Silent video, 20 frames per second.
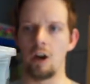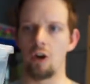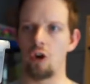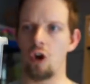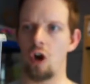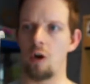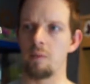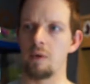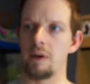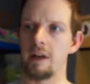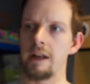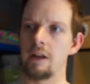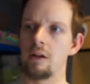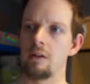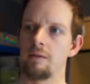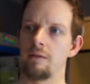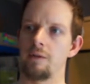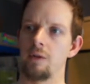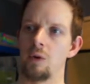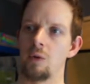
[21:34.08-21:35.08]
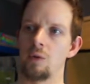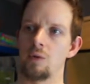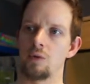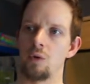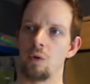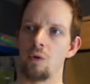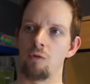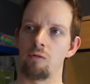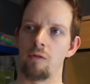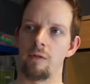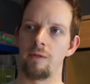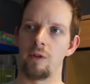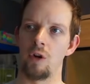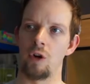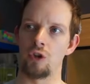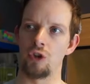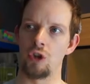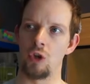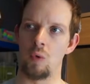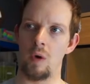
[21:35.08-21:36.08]
commonly confused or
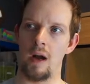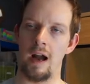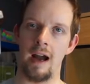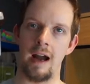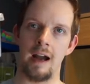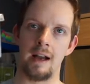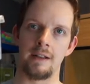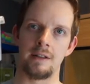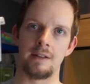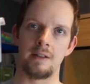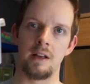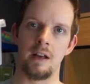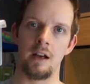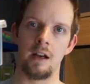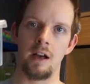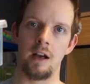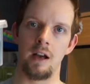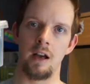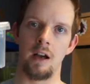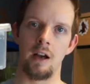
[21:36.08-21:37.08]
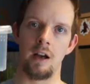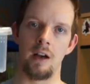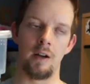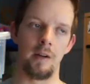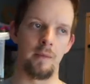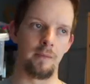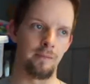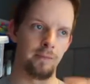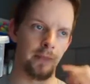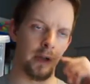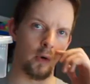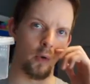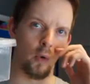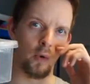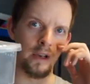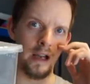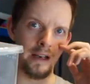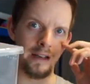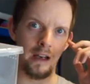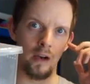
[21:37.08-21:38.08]
referred to as, they're
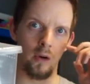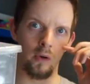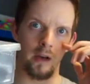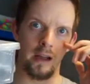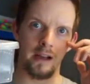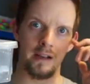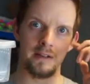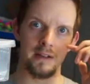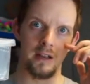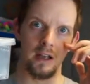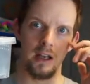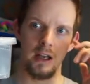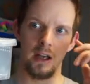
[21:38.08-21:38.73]
called daddy long legs.